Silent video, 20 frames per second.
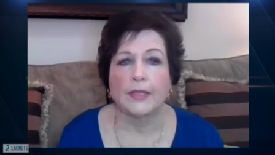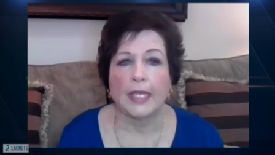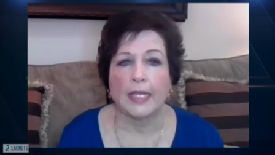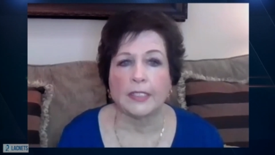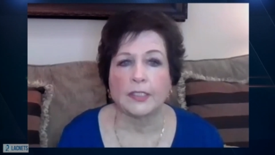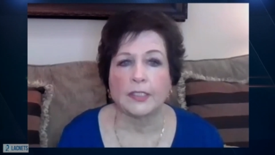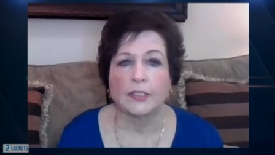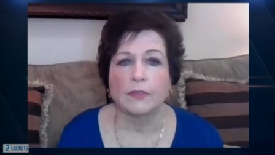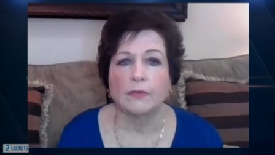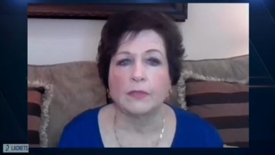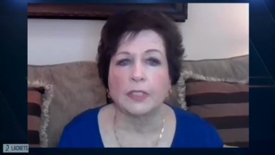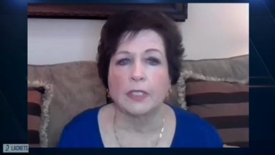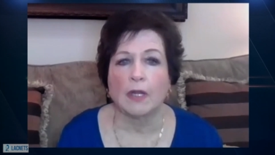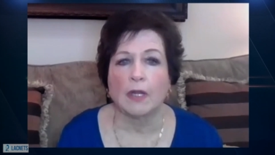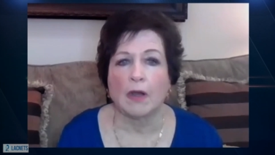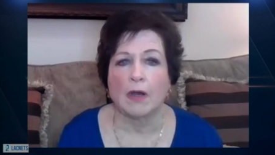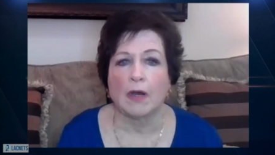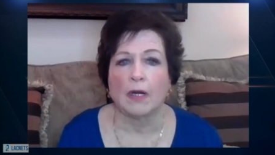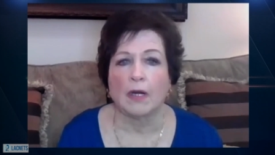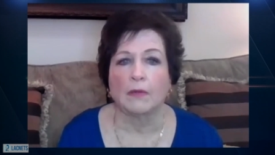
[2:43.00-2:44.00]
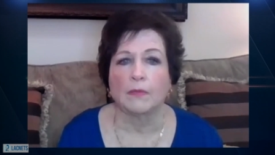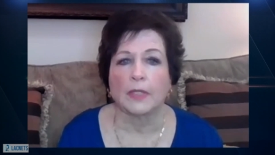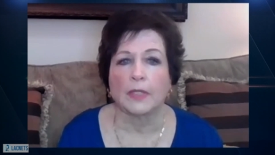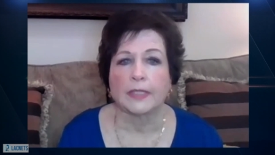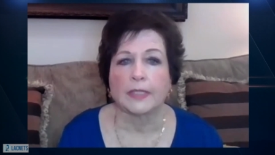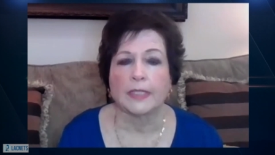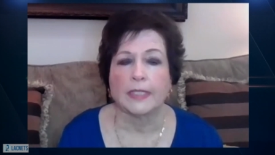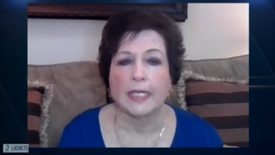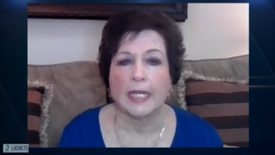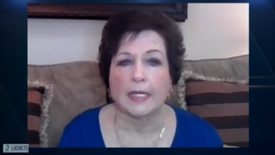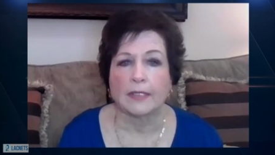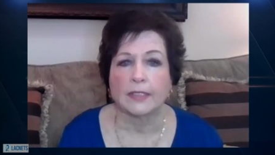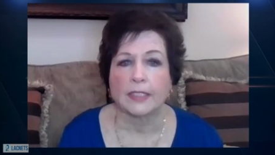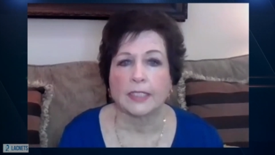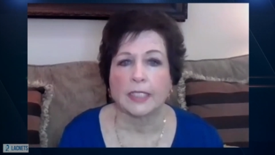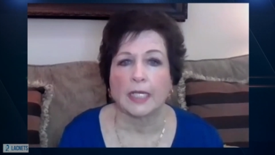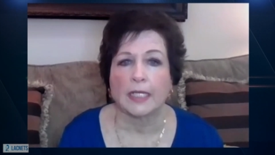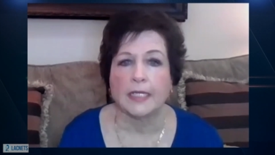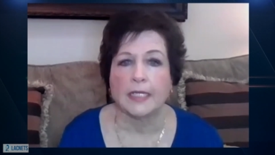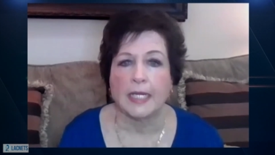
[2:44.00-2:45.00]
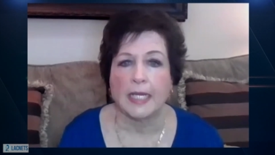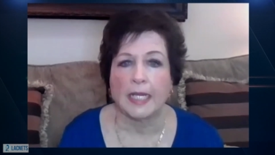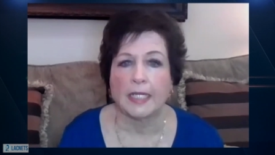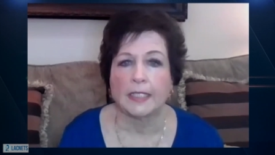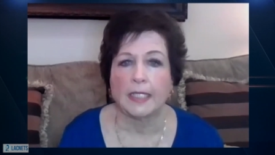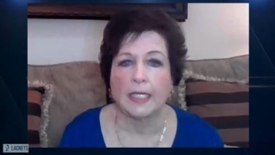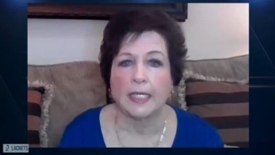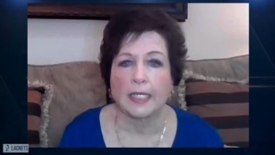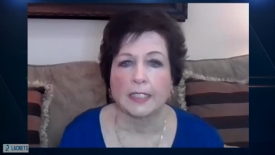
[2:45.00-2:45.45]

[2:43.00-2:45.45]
Thanks to a call with an outside NET